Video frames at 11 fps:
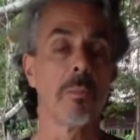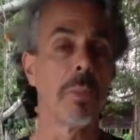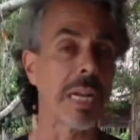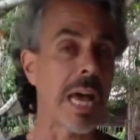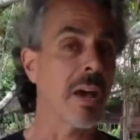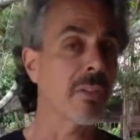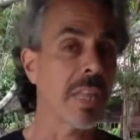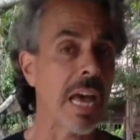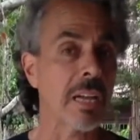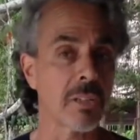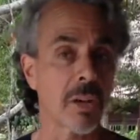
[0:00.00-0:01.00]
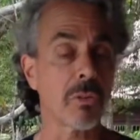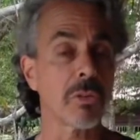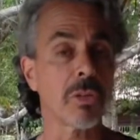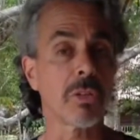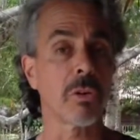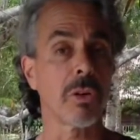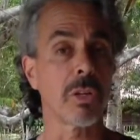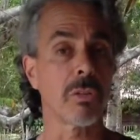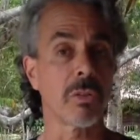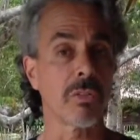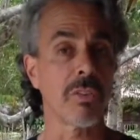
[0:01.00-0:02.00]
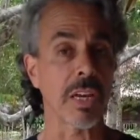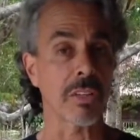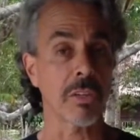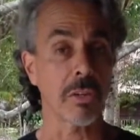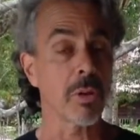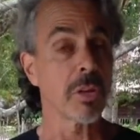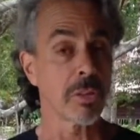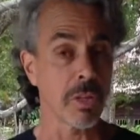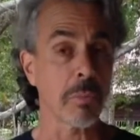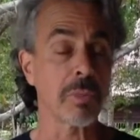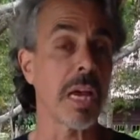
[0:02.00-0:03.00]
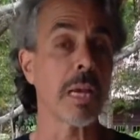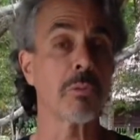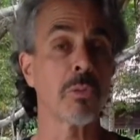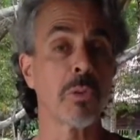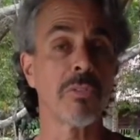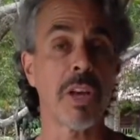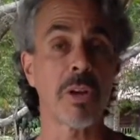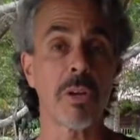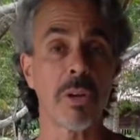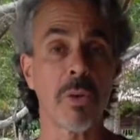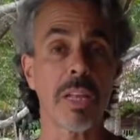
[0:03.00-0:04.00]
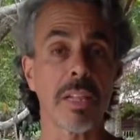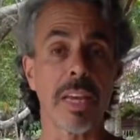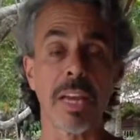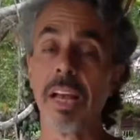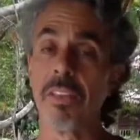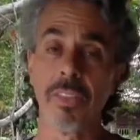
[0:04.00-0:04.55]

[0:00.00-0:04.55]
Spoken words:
but how that dose is going to affect you sometimes will vary greatly.